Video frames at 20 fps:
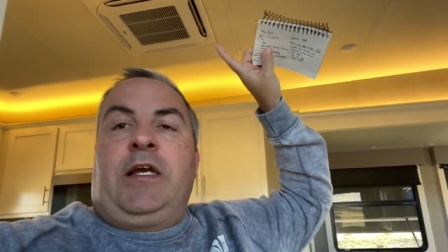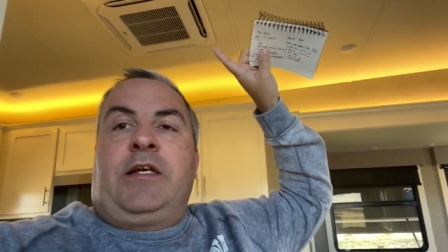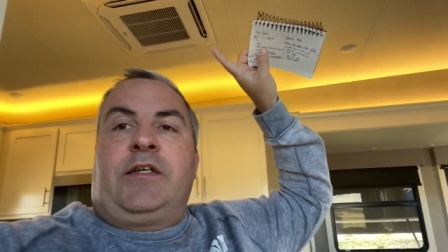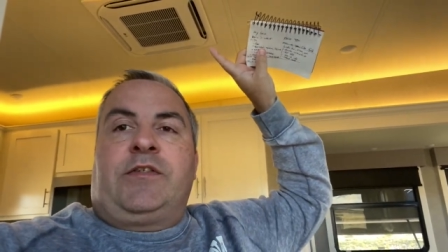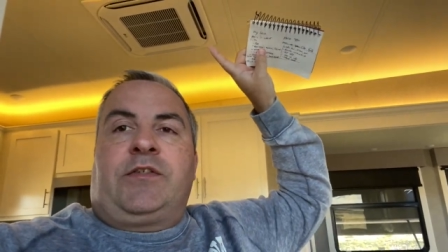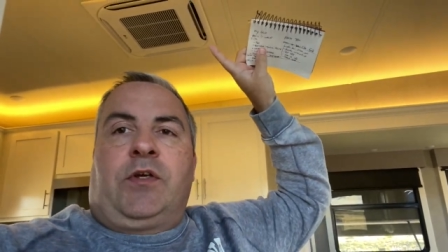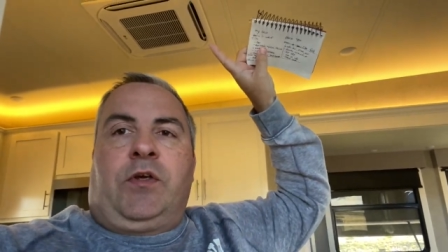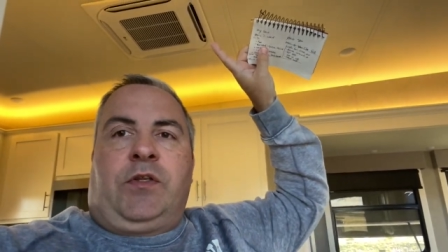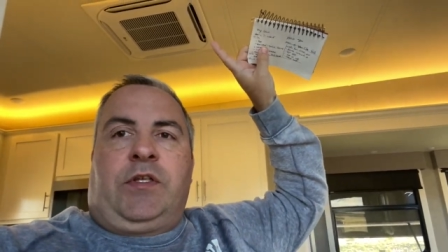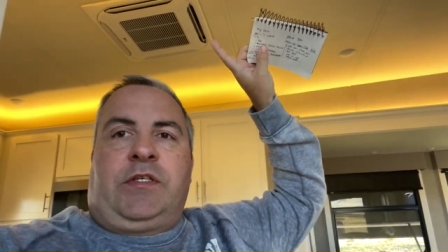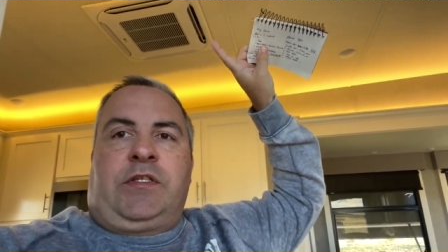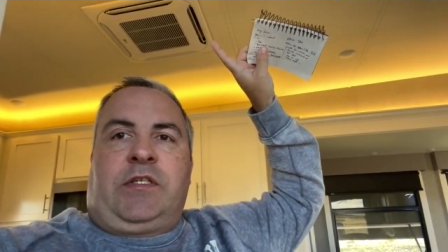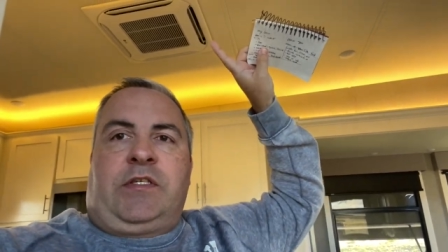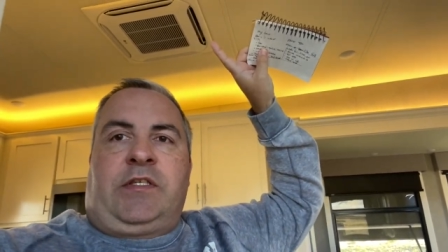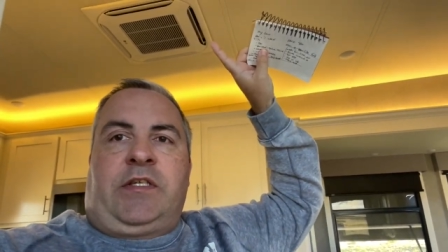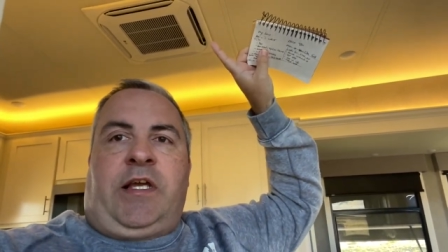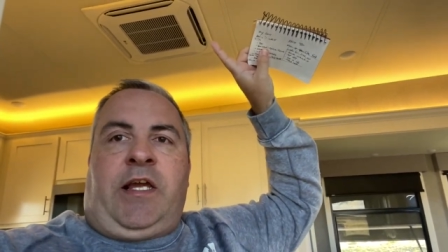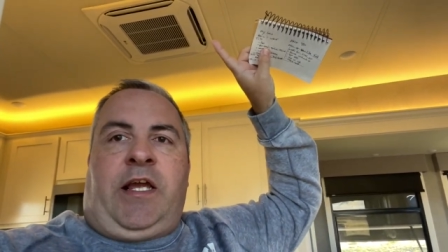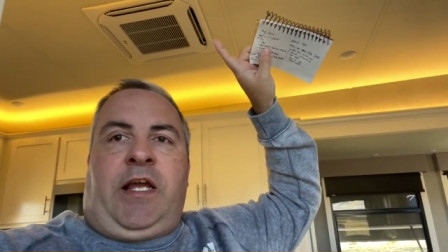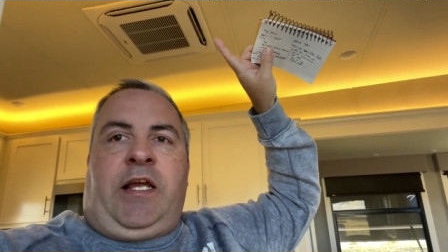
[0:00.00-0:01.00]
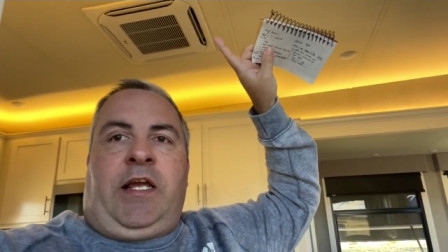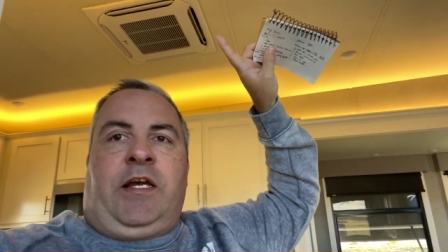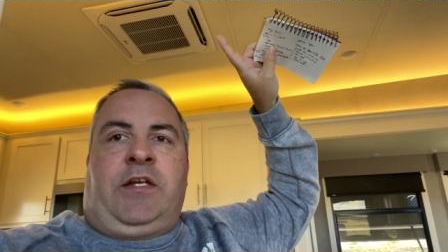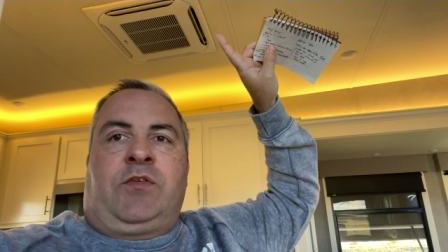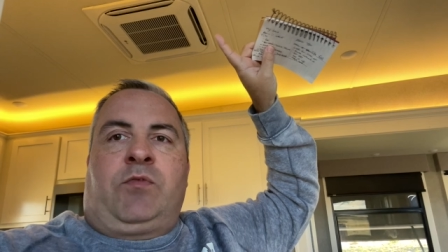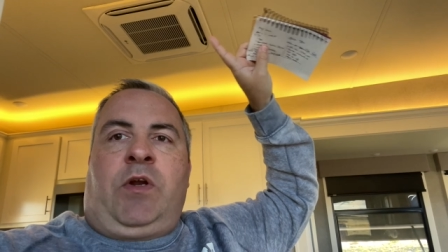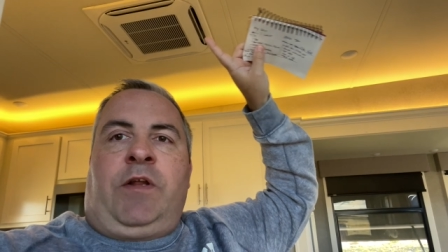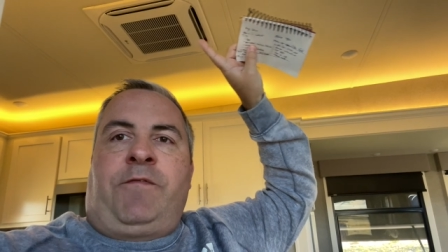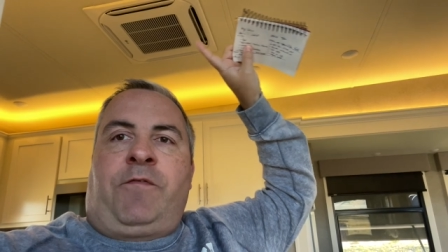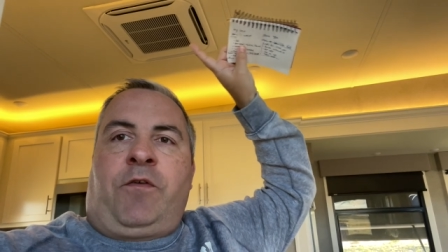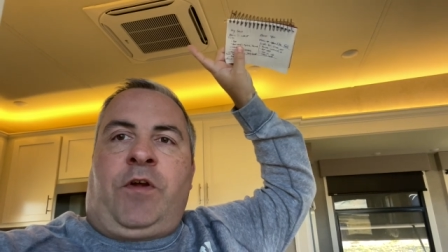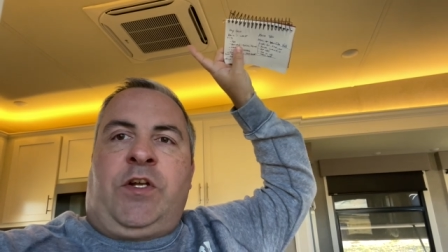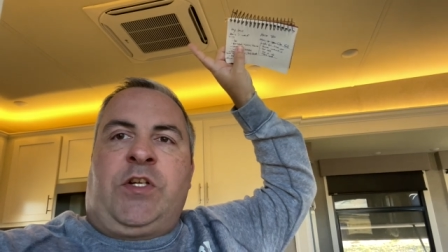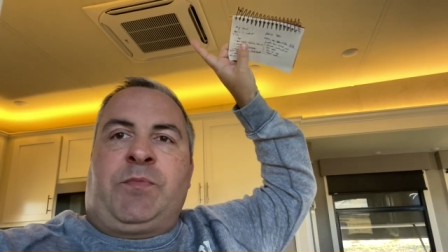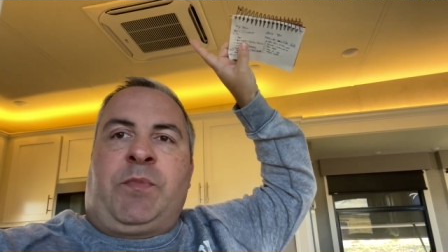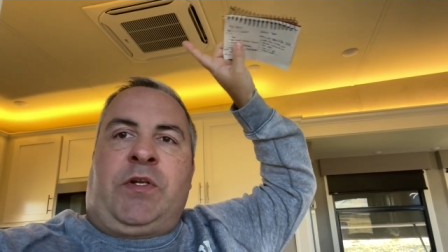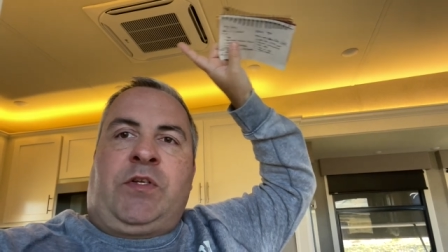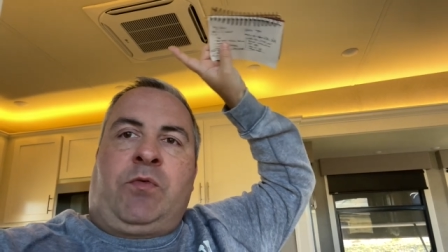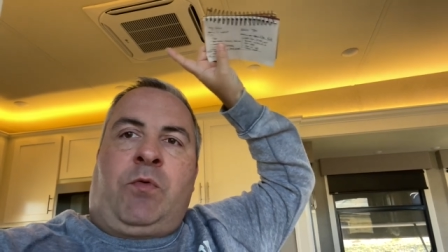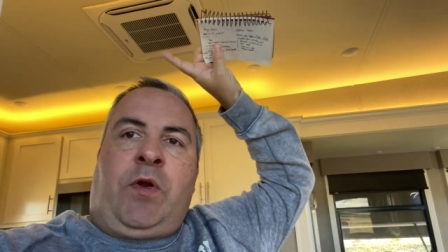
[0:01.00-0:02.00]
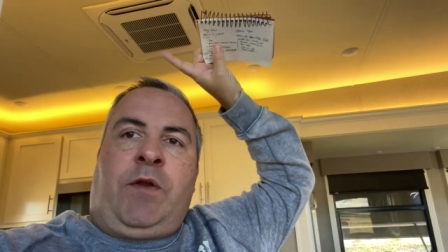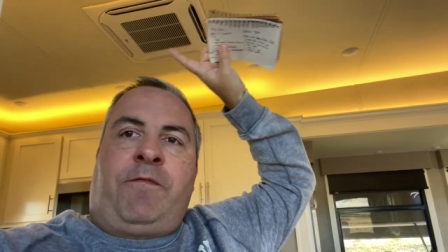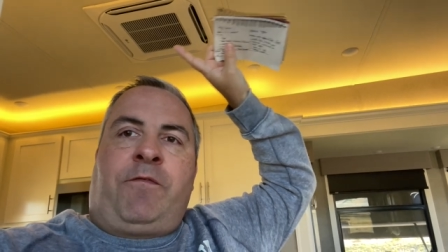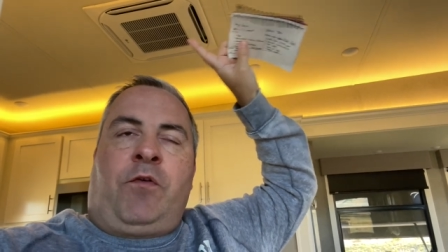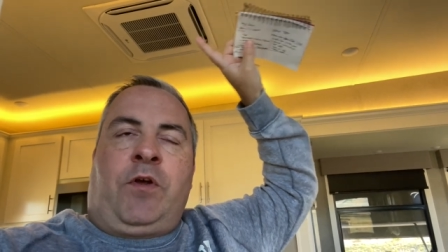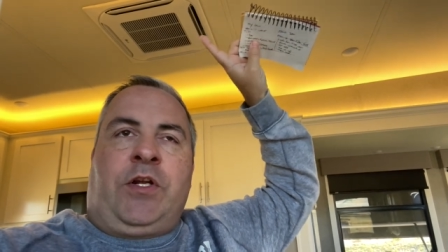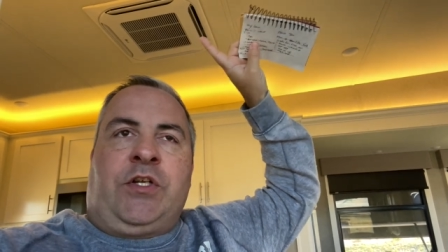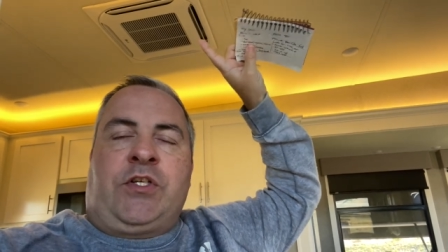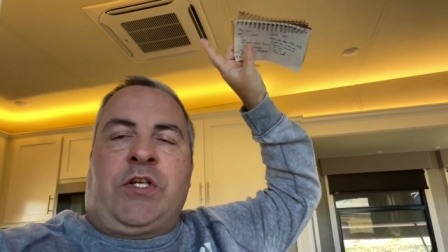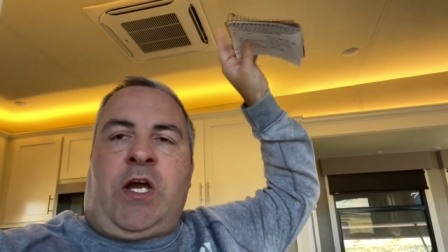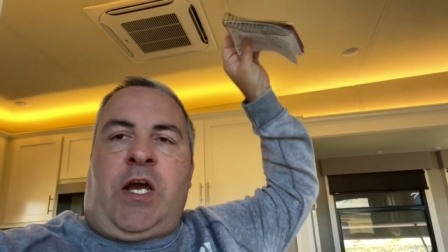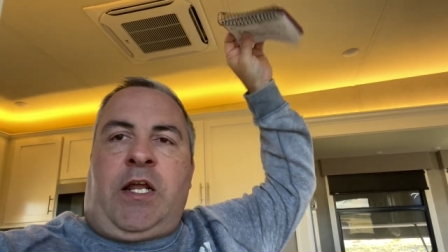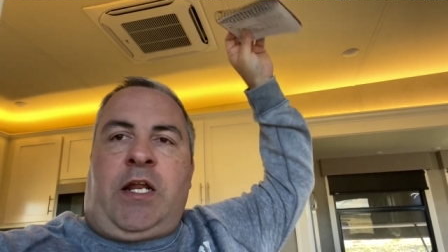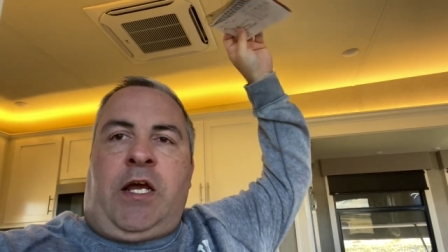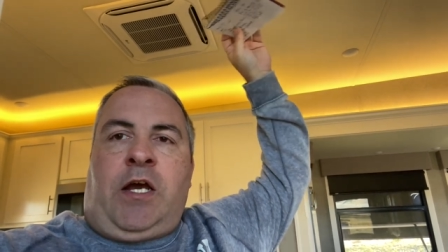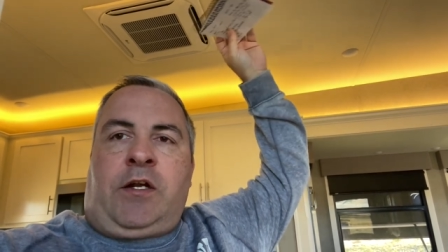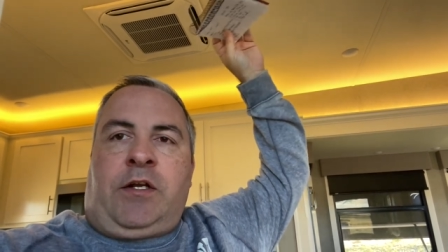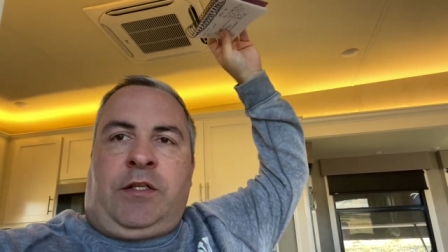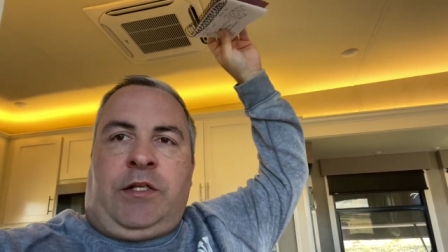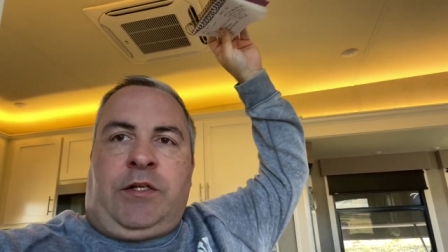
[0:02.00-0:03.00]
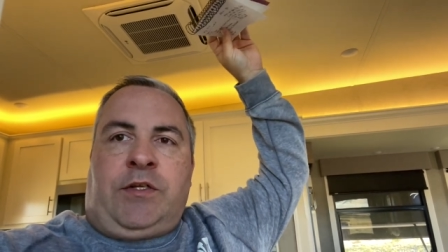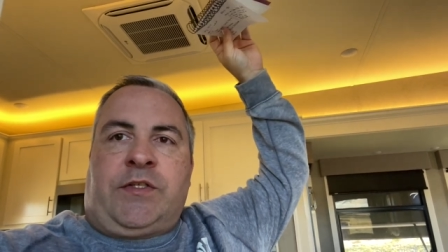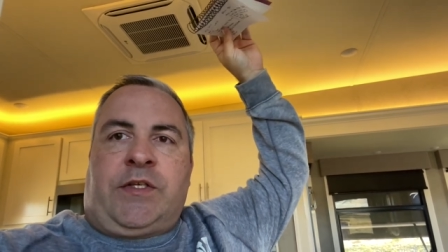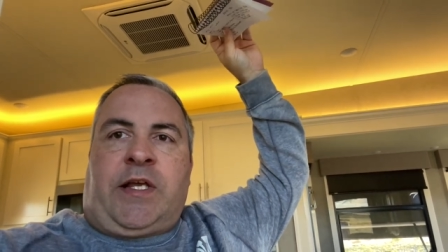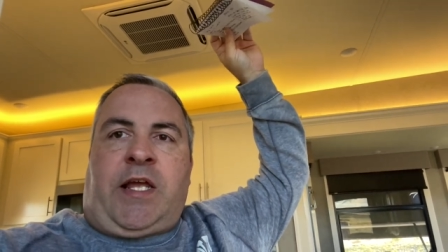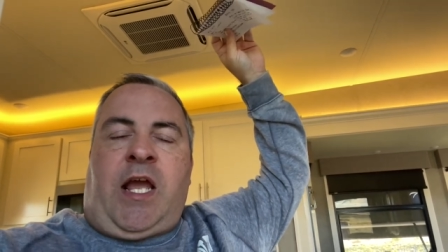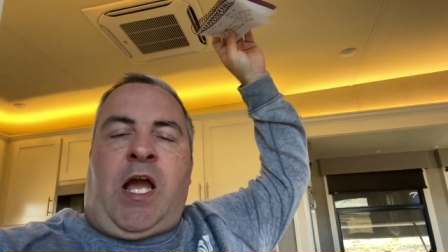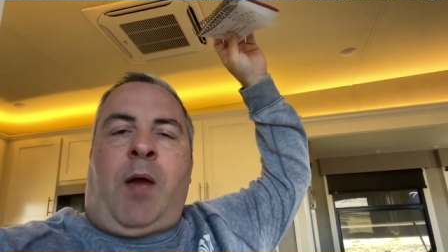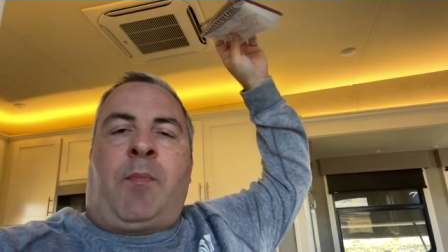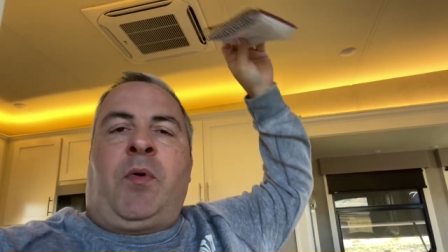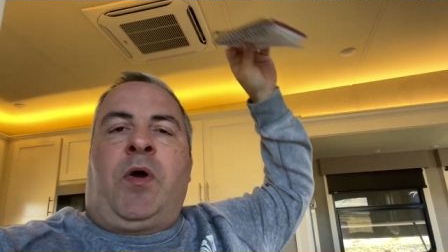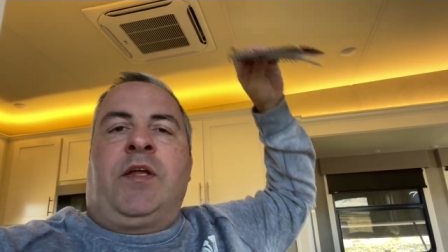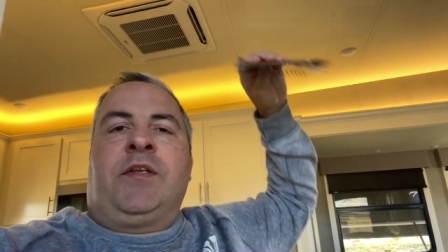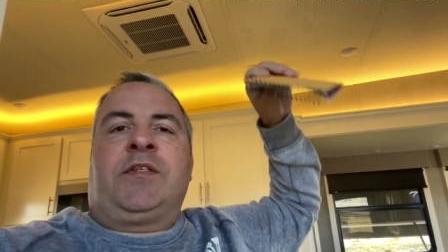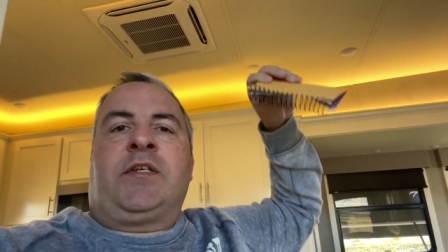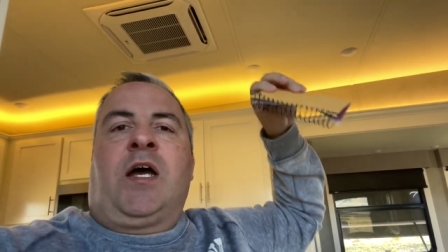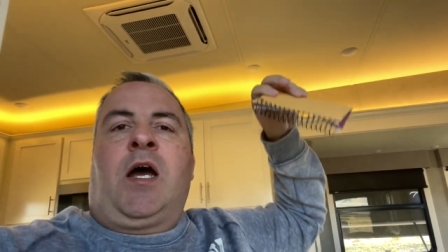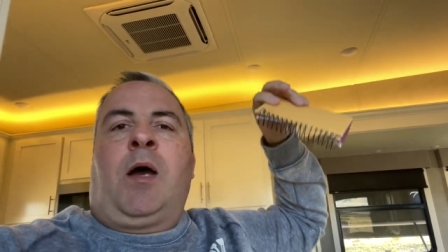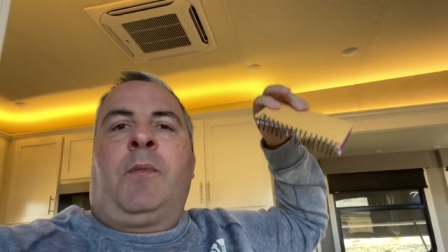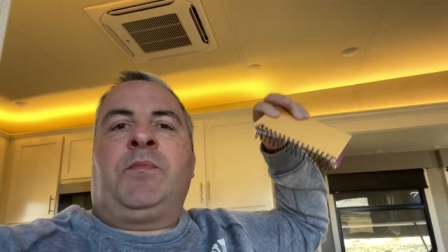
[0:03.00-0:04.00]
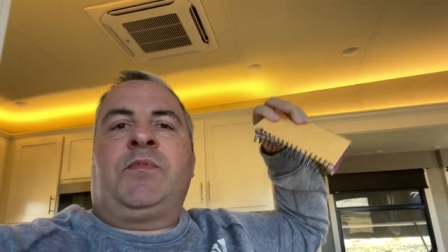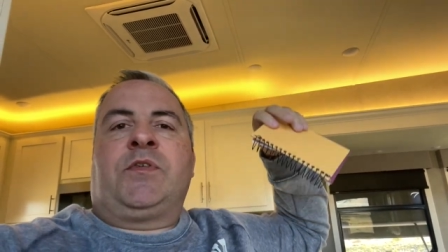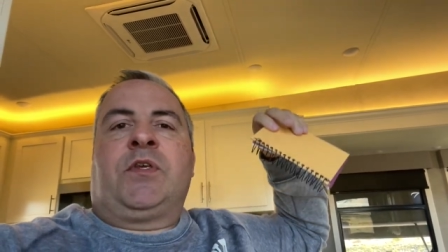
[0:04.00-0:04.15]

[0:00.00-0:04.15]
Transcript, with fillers: So this is a 24 inch by 24 inch cutout and there's a cap on top.